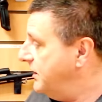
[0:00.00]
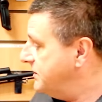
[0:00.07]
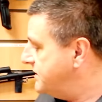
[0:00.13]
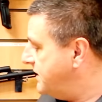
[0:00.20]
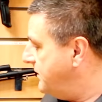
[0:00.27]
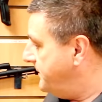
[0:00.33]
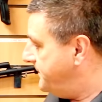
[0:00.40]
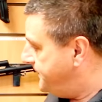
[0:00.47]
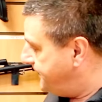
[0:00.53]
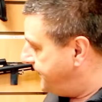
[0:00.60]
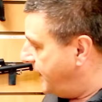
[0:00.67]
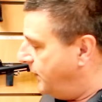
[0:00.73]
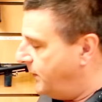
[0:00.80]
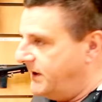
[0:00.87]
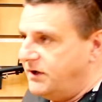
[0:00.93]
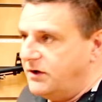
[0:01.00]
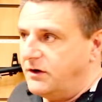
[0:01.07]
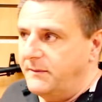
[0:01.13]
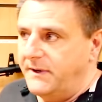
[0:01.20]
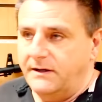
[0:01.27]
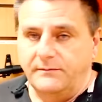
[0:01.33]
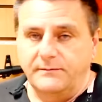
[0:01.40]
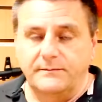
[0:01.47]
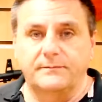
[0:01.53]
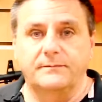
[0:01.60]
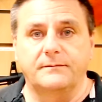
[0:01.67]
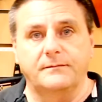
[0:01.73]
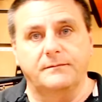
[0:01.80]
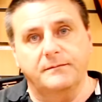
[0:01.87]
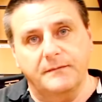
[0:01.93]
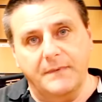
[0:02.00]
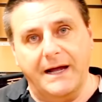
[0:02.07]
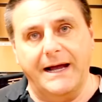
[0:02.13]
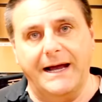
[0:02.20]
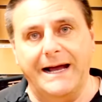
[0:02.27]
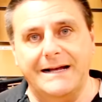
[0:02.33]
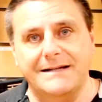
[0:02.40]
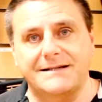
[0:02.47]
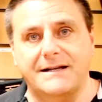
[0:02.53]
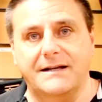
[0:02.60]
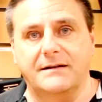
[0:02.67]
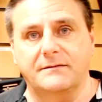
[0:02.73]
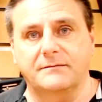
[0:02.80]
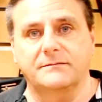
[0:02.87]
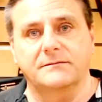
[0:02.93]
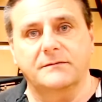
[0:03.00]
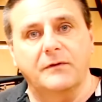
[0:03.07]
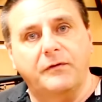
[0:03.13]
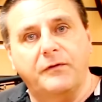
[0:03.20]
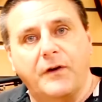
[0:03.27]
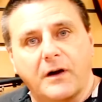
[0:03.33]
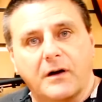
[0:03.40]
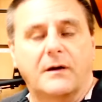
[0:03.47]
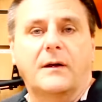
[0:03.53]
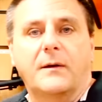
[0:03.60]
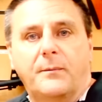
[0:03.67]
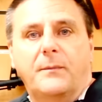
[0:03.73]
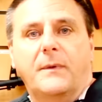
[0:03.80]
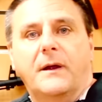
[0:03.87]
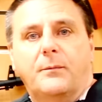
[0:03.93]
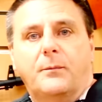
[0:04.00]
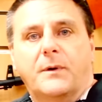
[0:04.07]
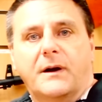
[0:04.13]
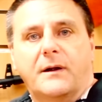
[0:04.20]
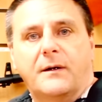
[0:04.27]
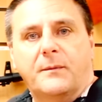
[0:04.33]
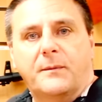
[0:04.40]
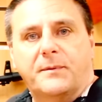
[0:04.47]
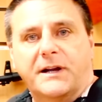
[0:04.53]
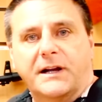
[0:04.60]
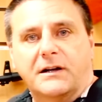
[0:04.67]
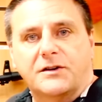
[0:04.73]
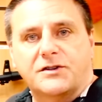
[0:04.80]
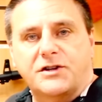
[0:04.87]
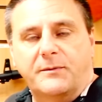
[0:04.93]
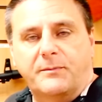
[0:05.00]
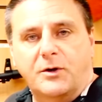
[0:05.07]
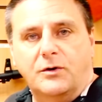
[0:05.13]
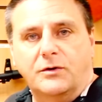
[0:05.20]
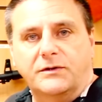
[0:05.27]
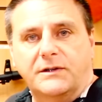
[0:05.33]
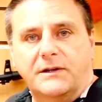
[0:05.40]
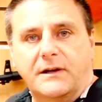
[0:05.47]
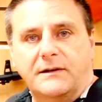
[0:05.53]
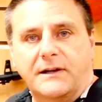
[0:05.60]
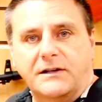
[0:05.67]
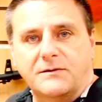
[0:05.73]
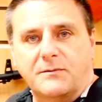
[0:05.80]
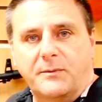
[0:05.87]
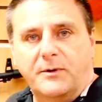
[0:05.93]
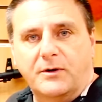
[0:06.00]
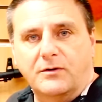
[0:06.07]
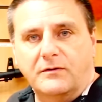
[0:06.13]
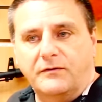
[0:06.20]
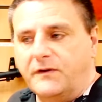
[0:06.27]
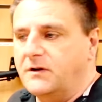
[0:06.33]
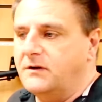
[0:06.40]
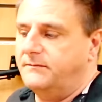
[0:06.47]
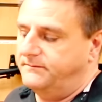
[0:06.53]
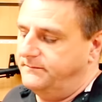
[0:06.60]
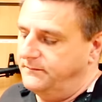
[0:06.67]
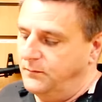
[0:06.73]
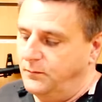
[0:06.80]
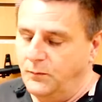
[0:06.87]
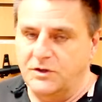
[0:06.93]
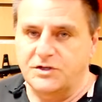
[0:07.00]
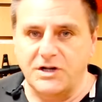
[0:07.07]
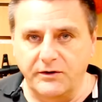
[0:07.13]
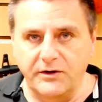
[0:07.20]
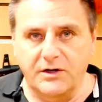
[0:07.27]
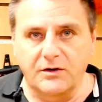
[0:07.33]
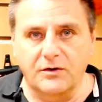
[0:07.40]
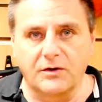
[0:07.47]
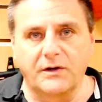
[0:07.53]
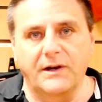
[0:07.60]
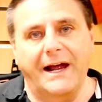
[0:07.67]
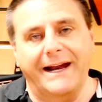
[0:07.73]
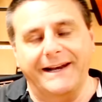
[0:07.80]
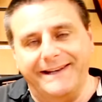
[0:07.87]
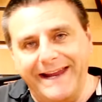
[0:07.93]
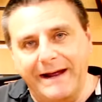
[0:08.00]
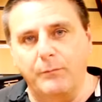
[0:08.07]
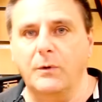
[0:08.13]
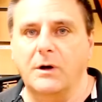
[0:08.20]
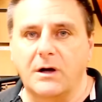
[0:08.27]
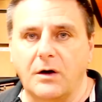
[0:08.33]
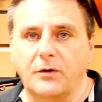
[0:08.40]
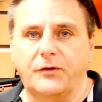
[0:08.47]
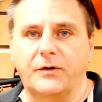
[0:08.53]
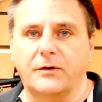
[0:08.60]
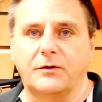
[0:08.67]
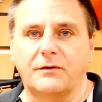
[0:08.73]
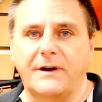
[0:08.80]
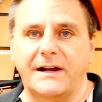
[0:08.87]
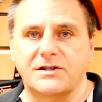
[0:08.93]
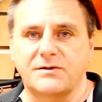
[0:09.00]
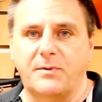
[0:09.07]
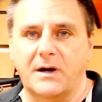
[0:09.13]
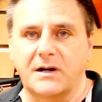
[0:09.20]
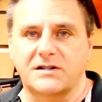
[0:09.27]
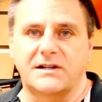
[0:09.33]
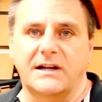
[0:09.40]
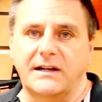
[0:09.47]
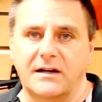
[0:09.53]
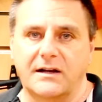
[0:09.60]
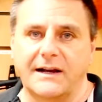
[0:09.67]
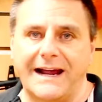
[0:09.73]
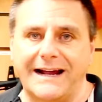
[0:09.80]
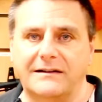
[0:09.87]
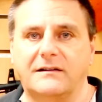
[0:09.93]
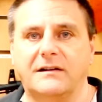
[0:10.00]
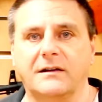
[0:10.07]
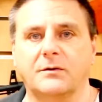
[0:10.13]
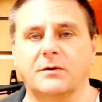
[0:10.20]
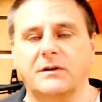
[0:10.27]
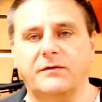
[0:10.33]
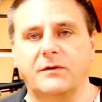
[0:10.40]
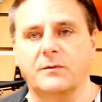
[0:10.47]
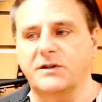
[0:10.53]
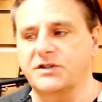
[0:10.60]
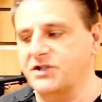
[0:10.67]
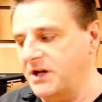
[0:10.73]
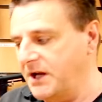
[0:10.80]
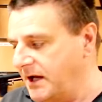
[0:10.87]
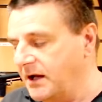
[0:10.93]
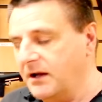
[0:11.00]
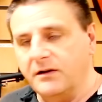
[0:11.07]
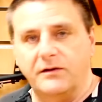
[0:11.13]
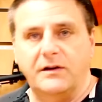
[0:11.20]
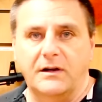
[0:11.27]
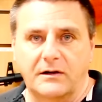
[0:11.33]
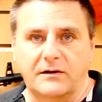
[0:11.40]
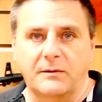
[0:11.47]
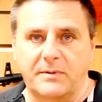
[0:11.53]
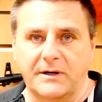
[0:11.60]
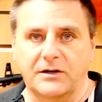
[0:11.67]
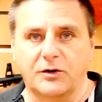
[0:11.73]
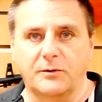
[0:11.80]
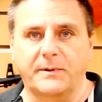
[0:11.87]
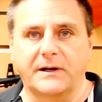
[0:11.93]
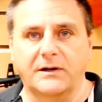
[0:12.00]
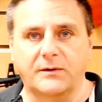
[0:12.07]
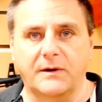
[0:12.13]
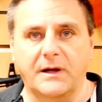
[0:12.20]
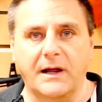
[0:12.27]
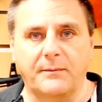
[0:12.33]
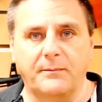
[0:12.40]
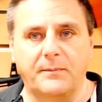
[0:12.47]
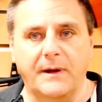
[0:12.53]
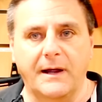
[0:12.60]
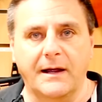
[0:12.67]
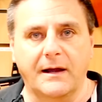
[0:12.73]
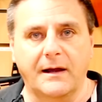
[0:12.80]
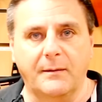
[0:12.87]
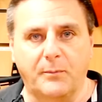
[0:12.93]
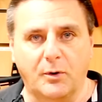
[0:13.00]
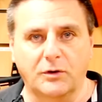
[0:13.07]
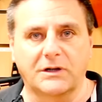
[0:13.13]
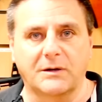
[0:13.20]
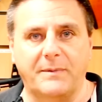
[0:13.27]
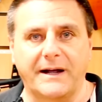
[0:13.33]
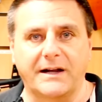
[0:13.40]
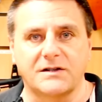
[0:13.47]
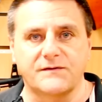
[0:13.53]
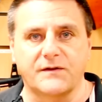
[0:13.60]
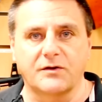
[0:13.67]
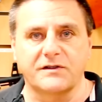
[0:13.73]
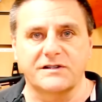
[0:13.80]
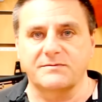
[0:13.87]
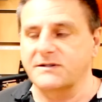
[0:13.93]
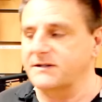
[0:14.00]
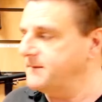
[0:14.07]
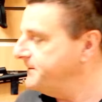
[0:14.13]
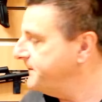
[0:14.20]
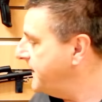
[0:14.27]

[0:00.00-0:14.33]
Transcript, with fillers: So when you come in, ask for a particular type of gun that you might be looking for We'll show you the gun and then we'll go through the range of products that you can add to it if you wish to, to build it up into a, a bundle package for Christmas.